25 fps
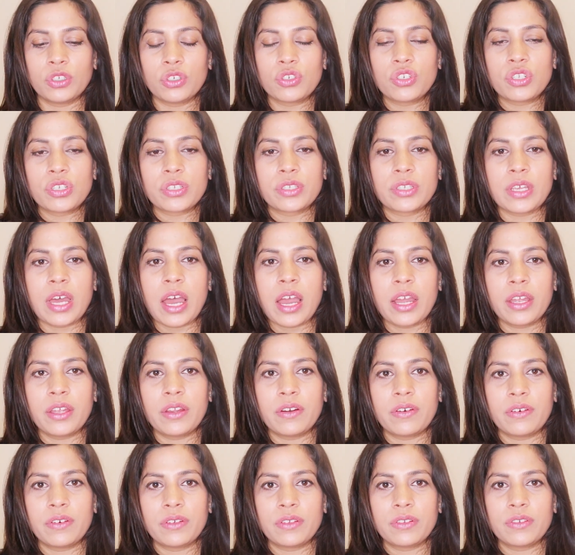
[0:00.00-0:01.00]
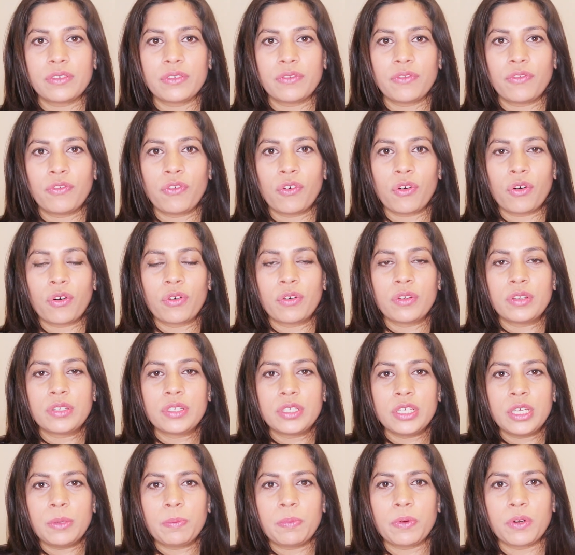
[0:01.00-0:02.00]
desire for
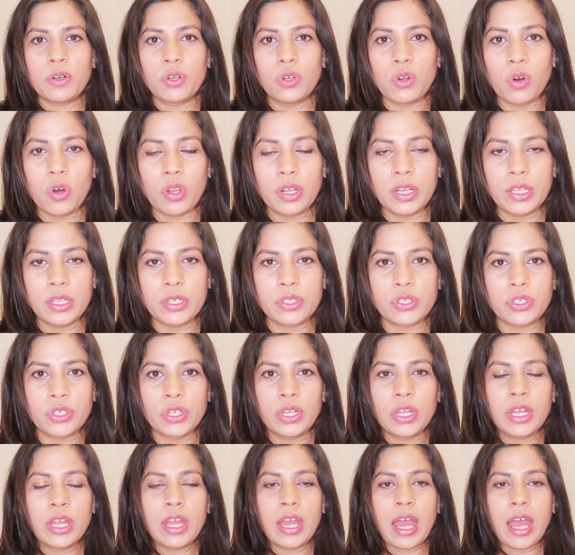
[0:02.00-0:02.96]
deeper knowledge